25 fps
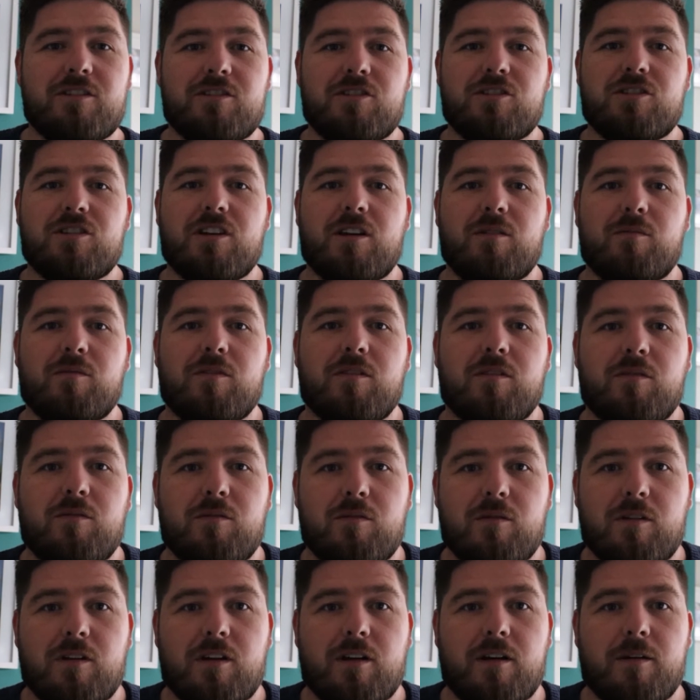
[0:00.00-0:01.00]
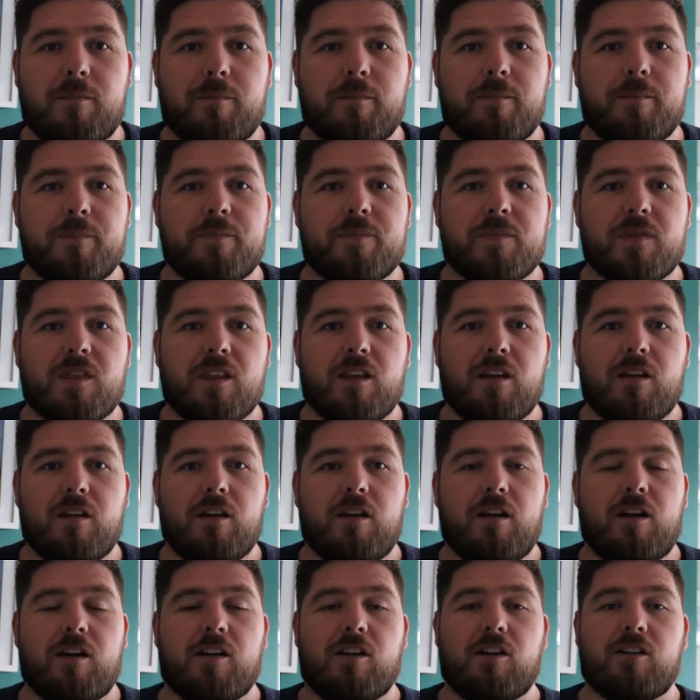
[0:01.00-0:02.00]
to share with you an
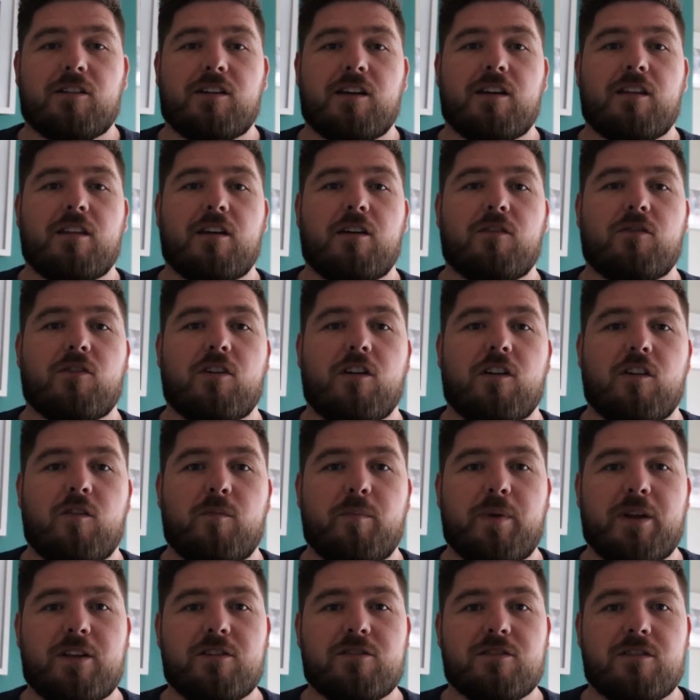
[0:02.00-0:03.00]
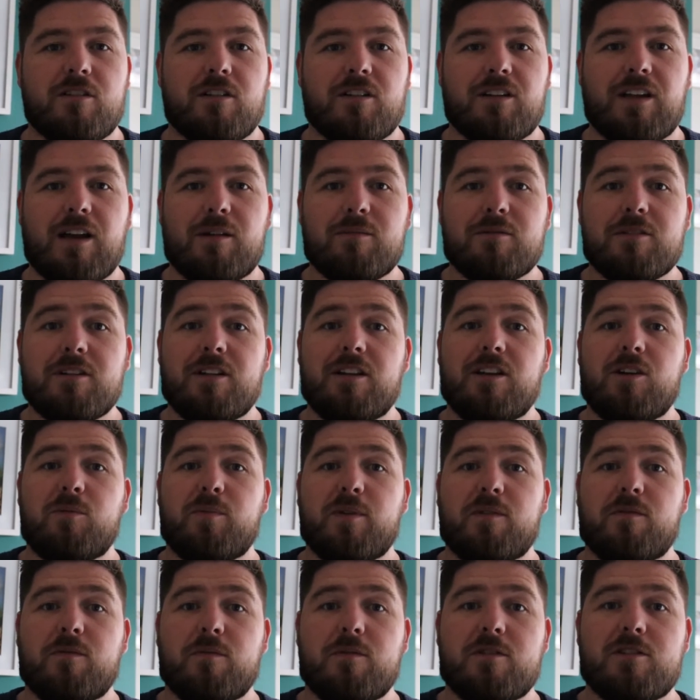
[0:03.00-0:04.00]
idea that I've kind of pinched and adapted a little
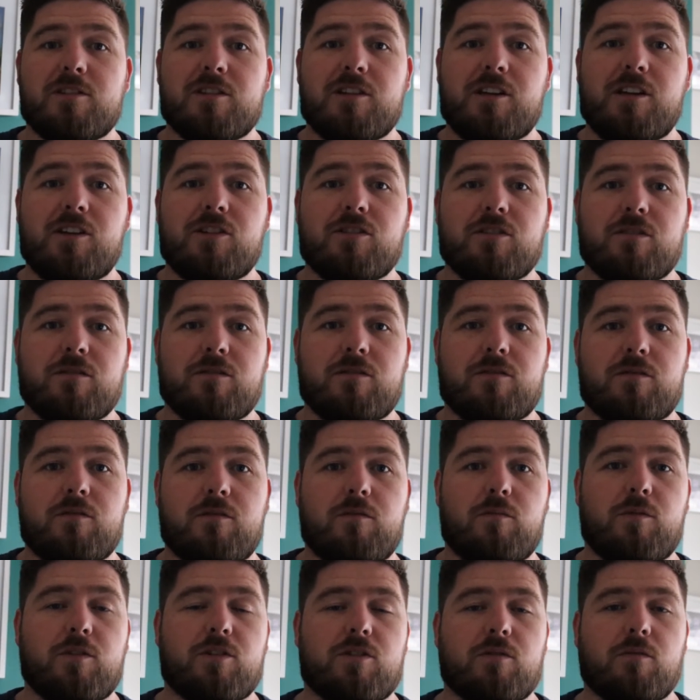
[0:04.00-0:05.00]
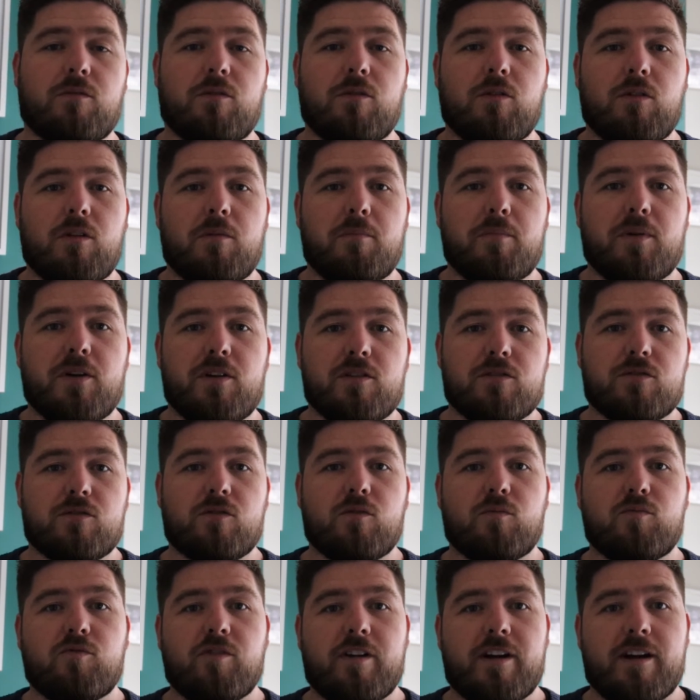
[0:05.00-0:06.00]
bit from the Salesians, which I'm calling
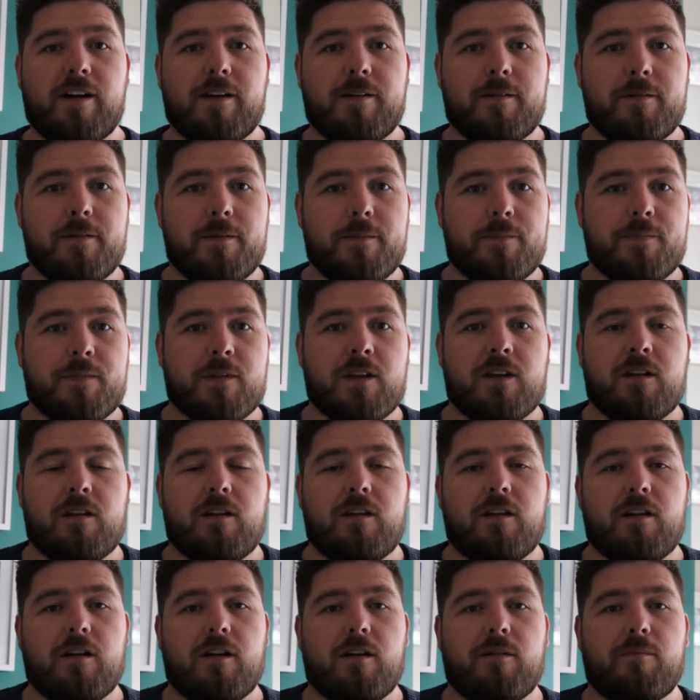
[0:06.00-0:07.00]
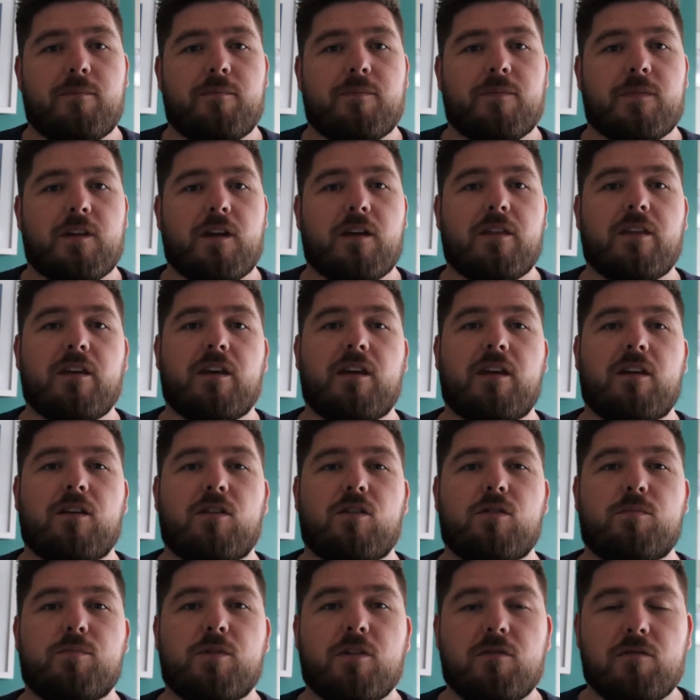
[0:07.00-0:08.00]
personal prayer. I think it
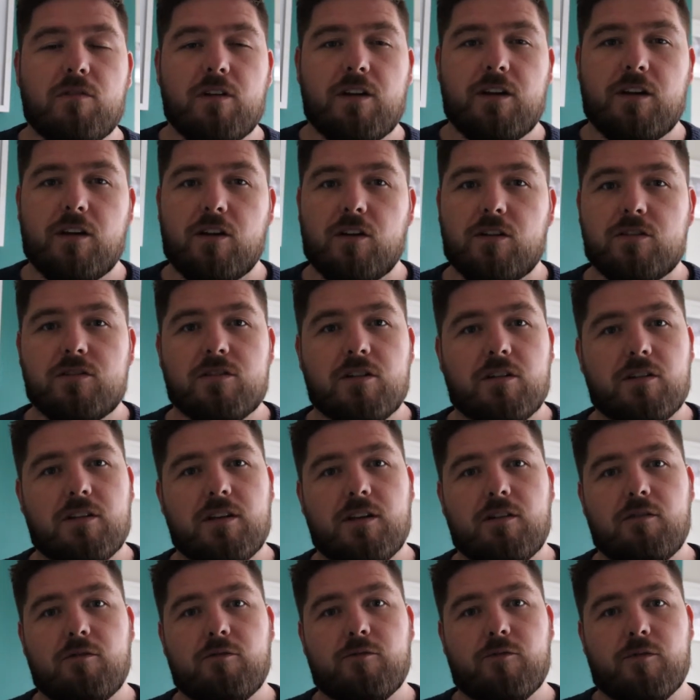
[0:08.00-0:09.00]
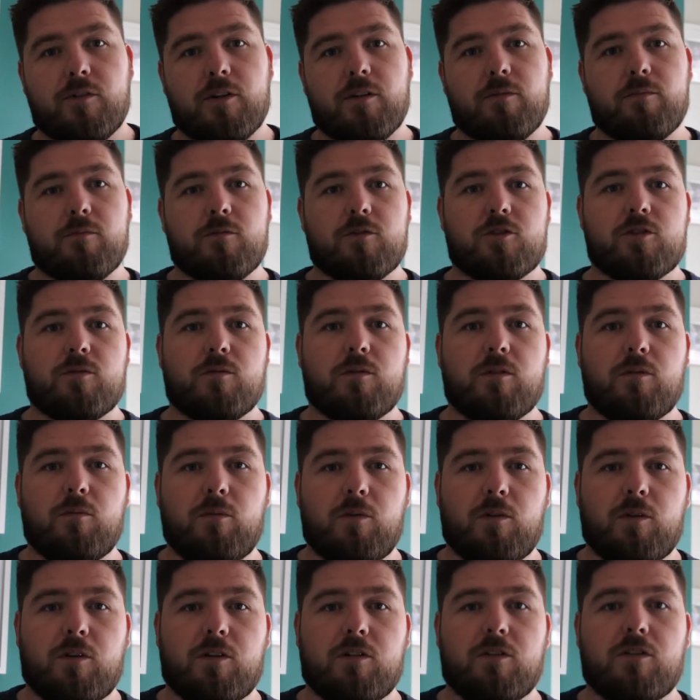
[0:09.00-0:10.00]
could be a really nice idea of something
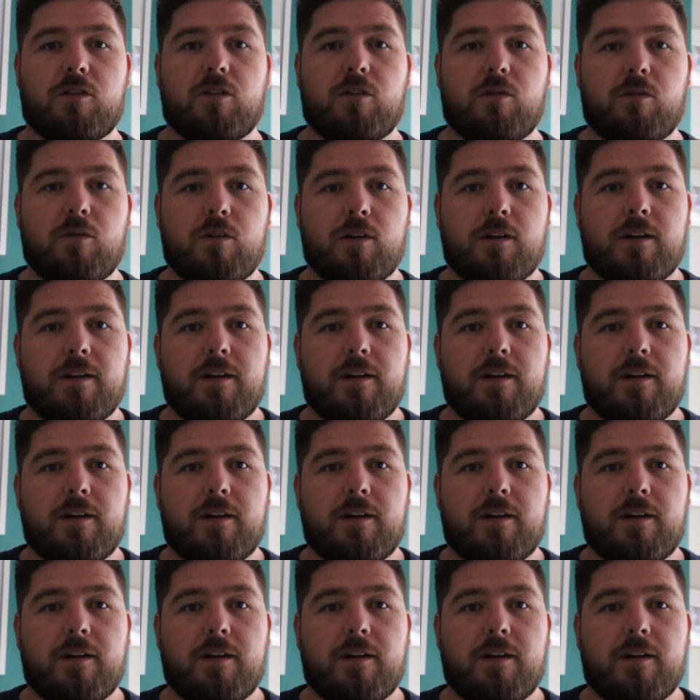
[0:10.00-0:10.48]
that we could do